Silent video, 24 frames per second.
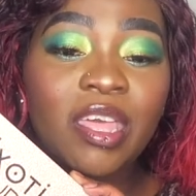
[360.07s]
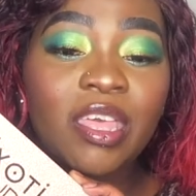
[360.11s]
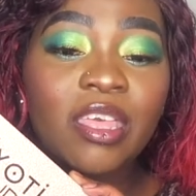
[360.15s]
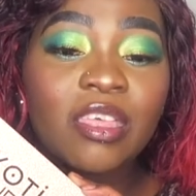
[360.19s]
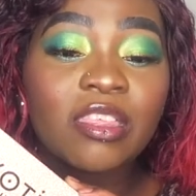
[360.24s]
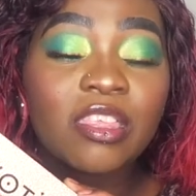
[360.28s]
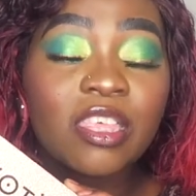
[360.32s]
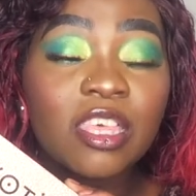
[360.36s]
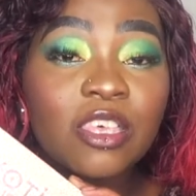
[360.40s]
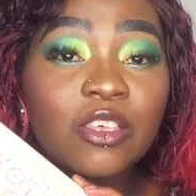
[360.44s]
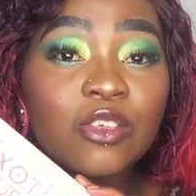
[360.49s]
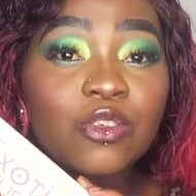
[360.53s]

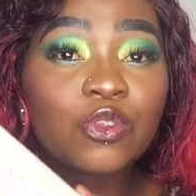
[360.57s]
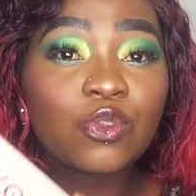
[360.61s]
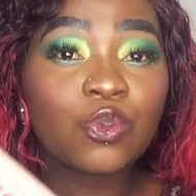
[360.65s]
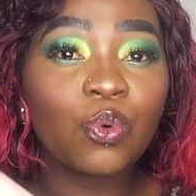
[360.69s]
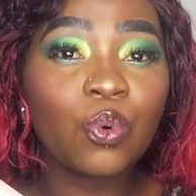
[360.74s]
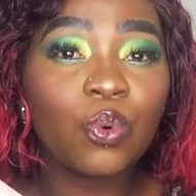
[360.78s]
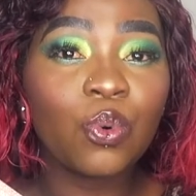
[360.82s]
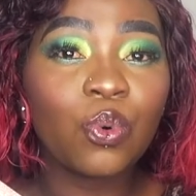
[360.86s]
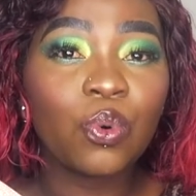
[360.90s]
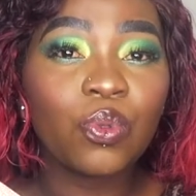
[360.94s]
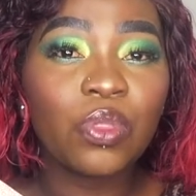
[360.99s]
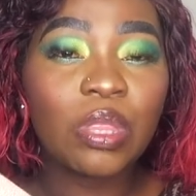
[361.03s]
These
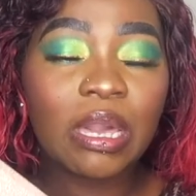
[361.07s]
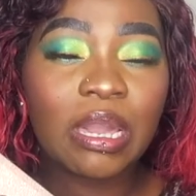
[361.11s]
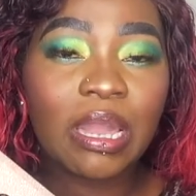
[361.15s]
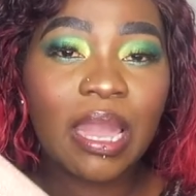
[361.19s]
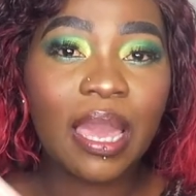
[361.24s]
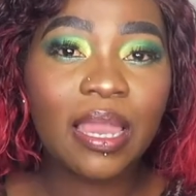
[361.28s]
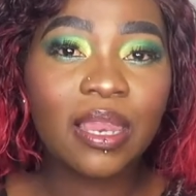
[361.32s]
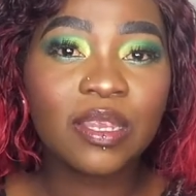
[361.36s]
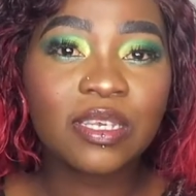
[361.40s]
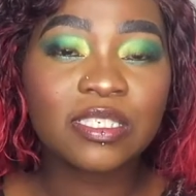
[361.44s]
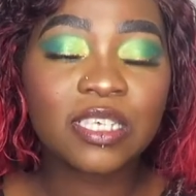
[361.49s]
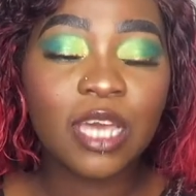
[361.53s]
two, the
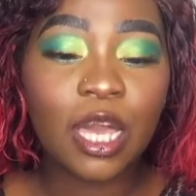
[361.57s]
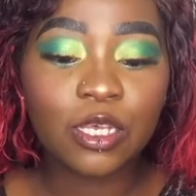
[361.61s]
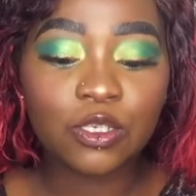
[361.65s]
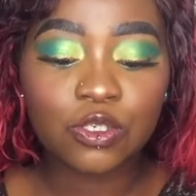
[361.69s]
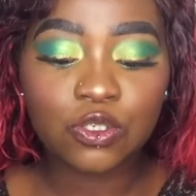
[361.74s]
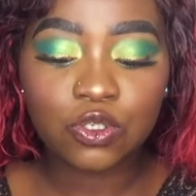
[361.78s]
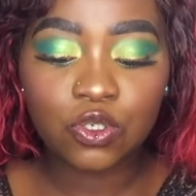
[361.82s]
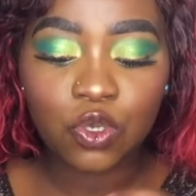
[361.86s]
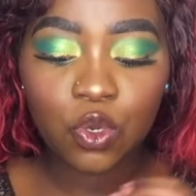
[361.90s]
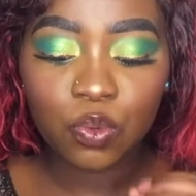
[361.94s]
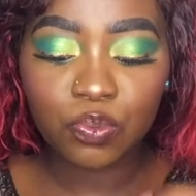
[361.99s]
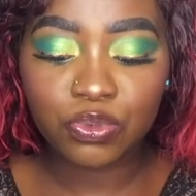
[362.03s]
colors are
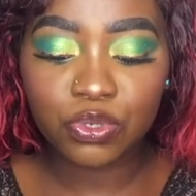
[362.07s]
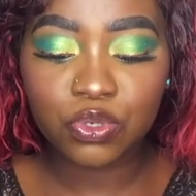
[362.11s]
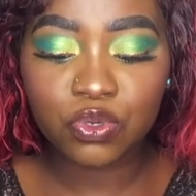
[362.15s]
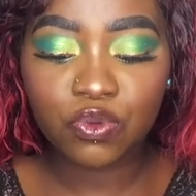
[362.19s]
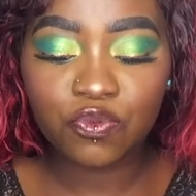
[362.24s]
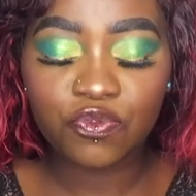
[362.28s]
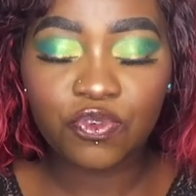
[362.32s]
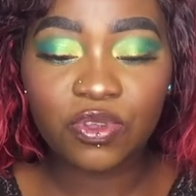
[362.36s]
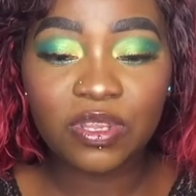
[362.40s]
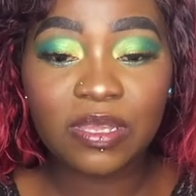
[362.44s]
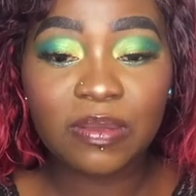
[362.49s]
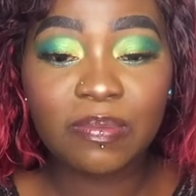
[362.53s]
so
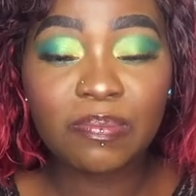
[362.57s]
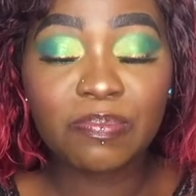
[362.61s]
beautifully